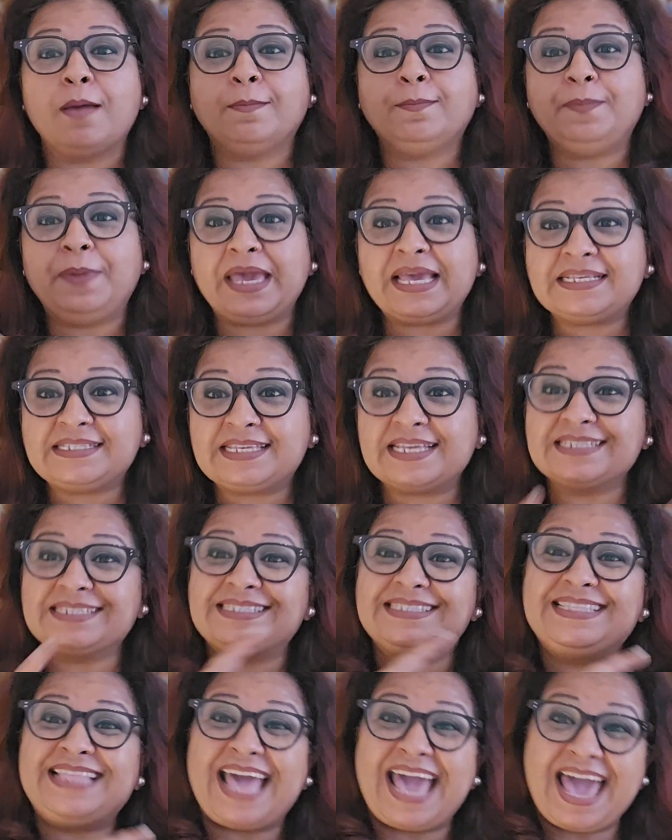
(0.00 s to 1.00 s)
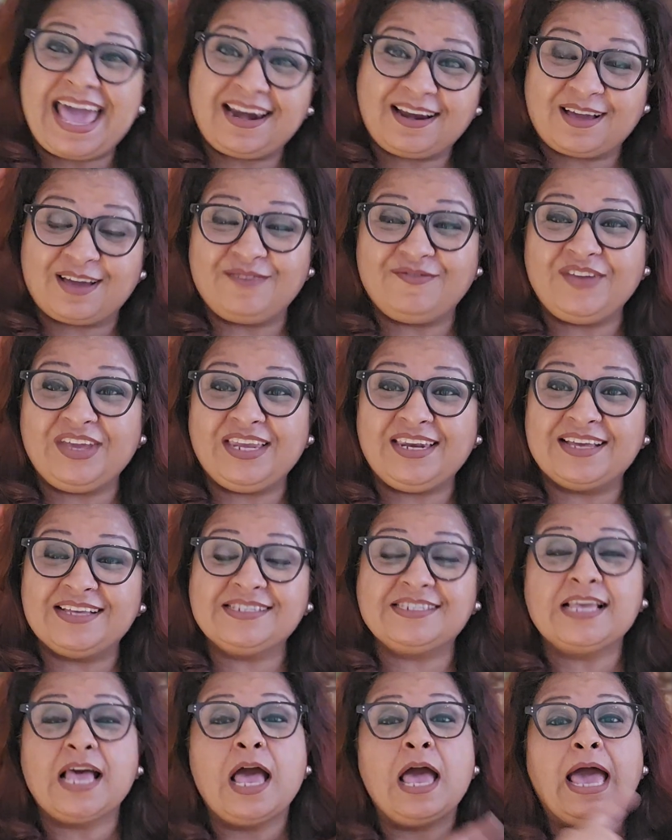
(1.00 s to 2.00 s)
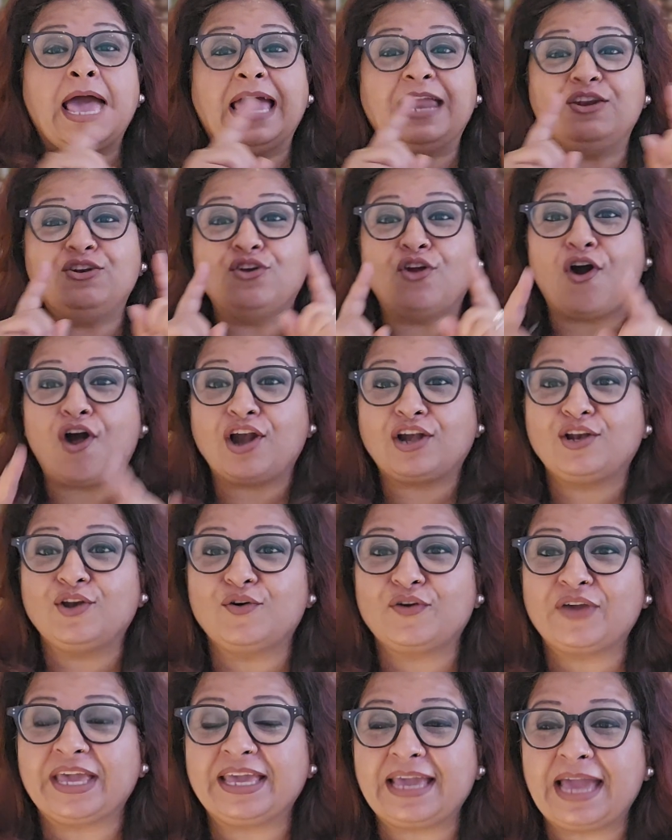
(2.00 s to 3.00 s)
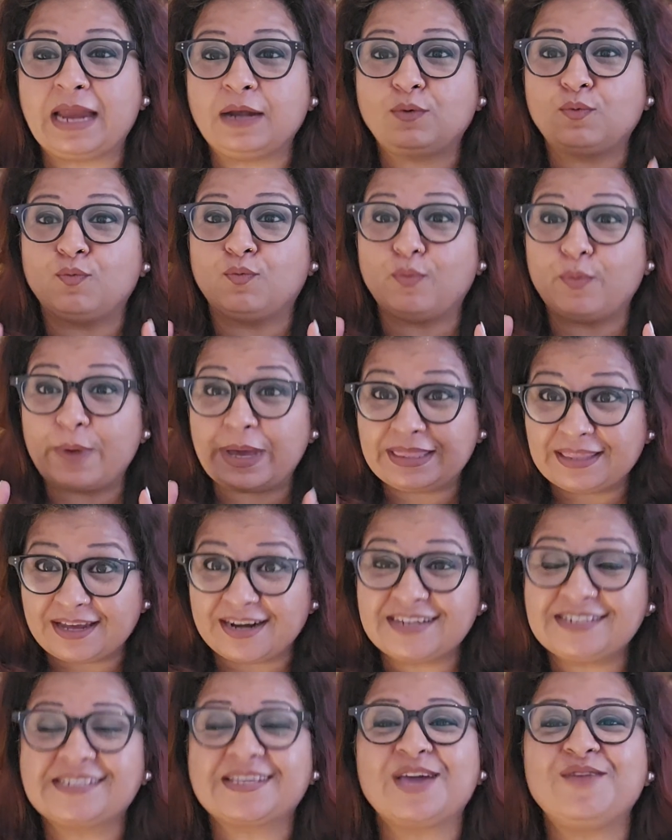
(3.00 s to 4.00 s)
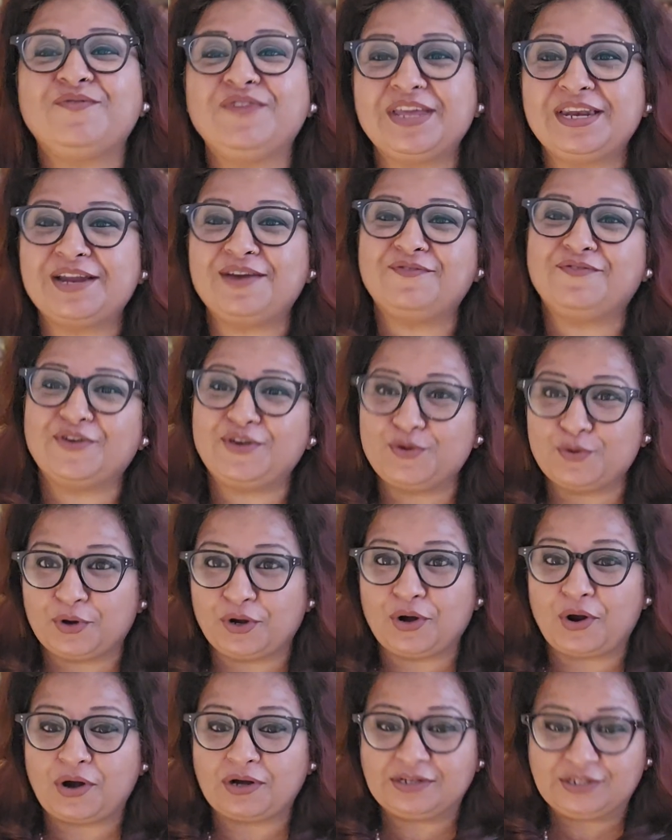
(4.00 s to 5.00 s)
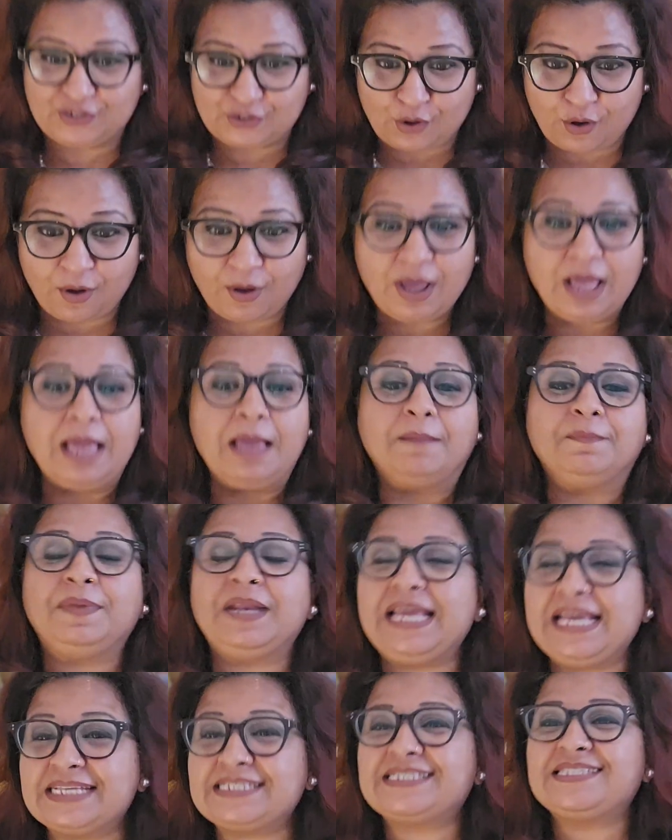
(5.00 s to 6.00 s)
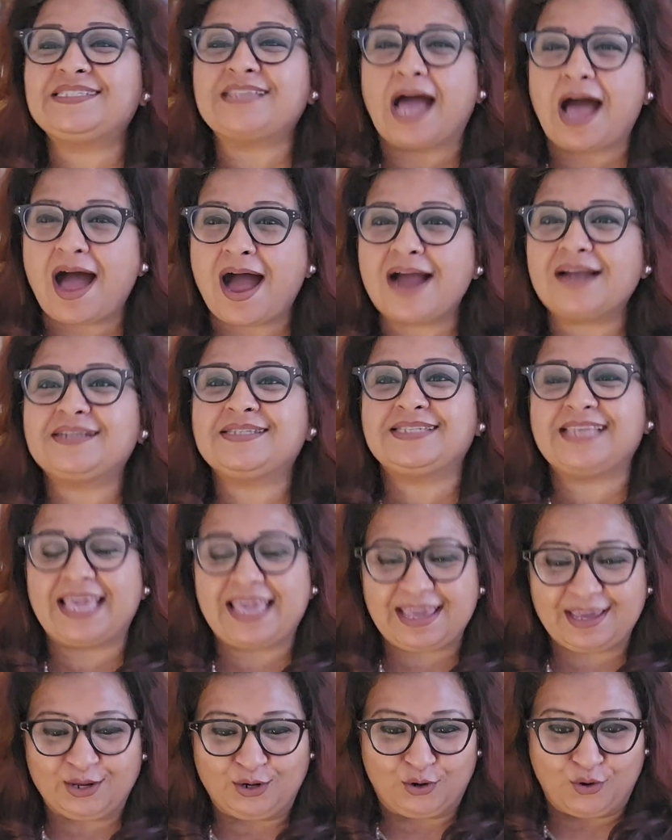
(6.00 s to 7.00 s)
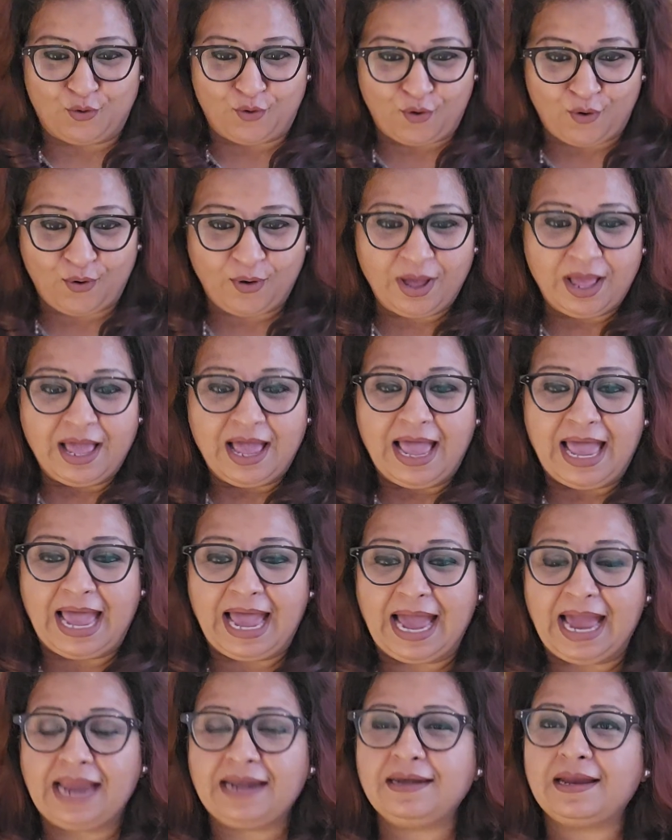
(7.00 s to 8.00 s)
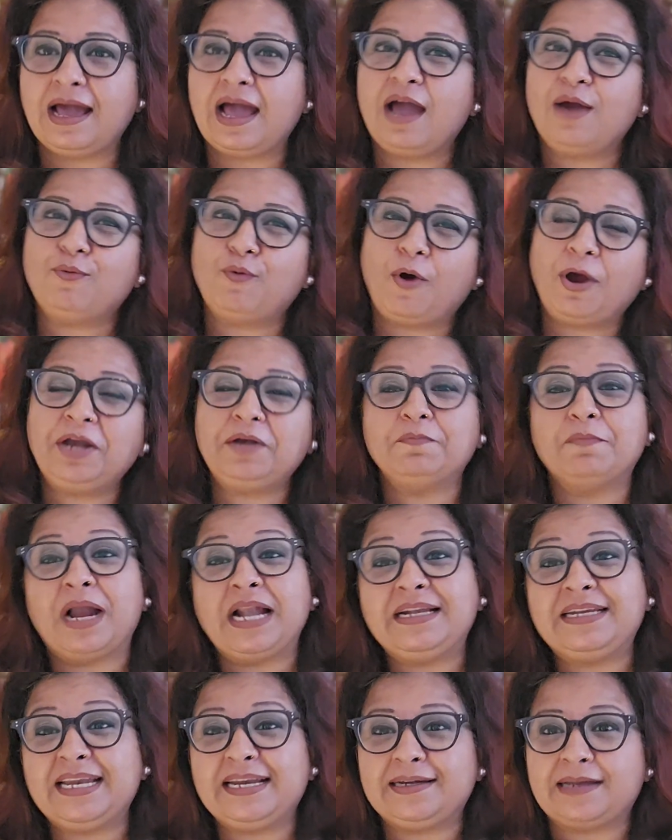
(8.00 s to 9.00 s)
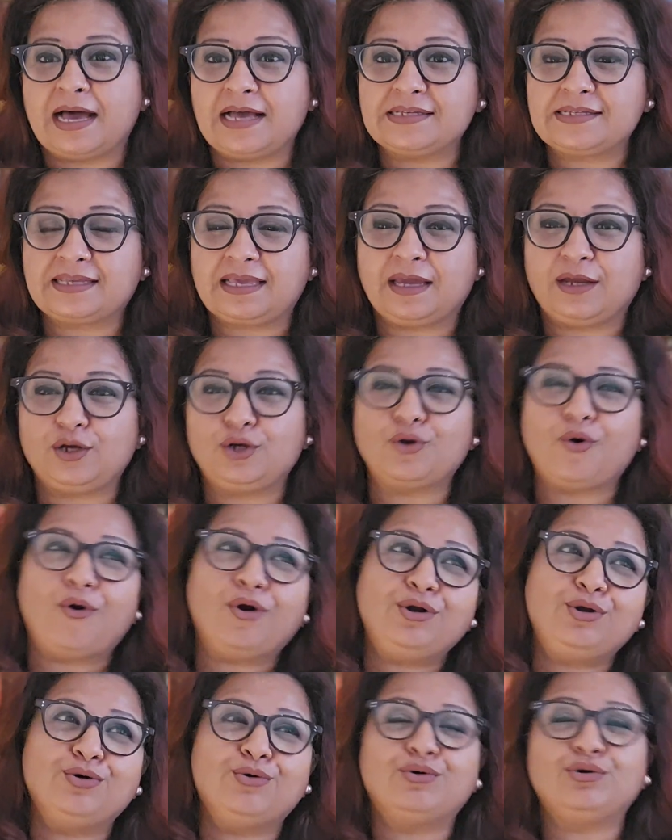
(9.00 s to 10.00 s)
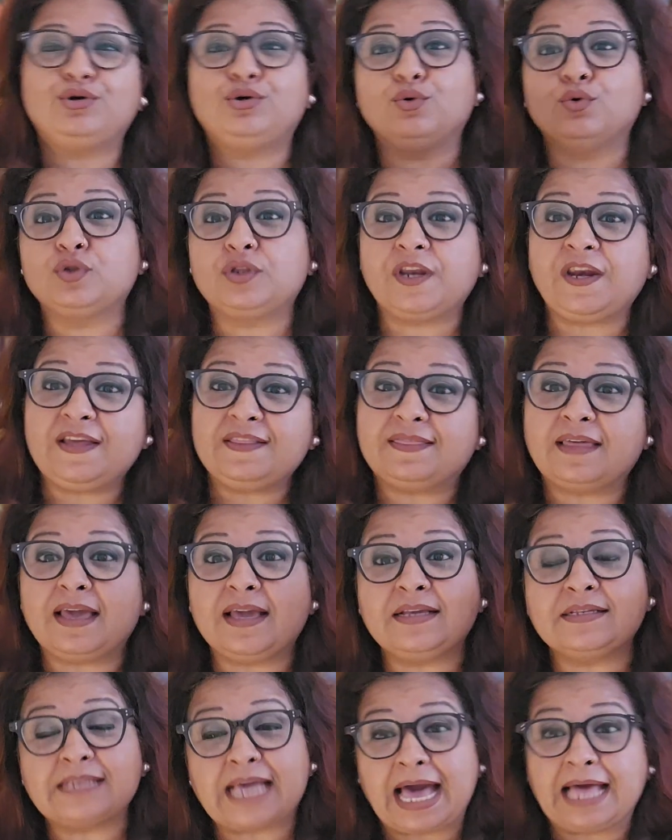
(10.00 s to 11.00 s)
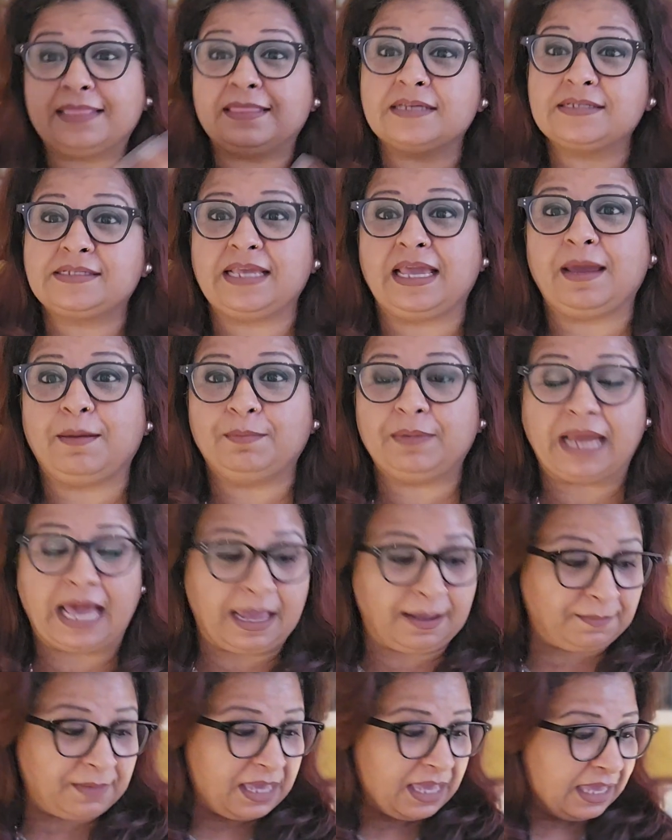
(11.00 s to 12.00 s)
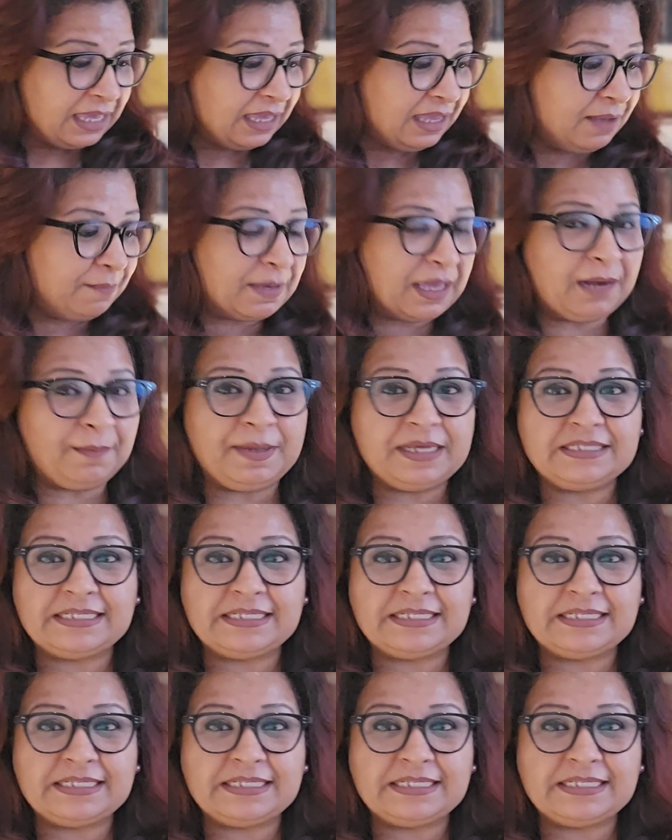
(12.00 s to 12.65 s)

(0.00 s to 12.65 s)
basis their convenience and not looking at whether it's convenient for you or not. So please start saying no and avoid multitasking. Don't do 2-3 things at the same time. Email bhi